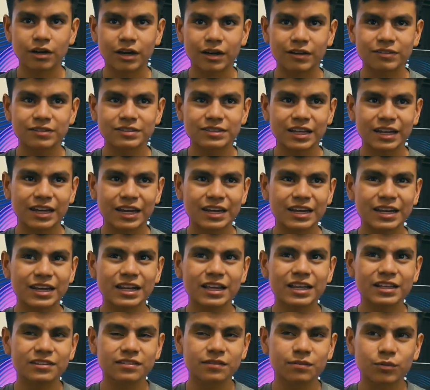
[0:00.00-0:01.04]
I was like, I need to
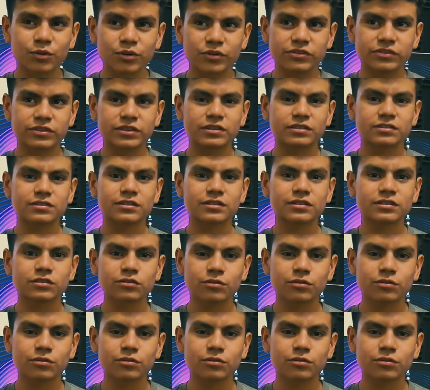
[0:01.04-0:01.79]
get some more scenes done.